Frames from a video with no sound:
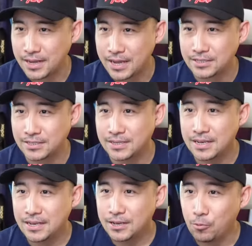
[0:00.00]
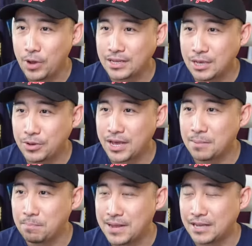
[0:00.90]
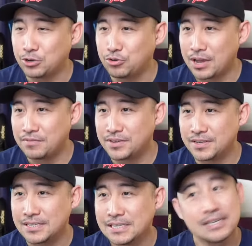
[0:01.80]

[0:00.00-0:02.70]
Ace, when can we get a blade driver?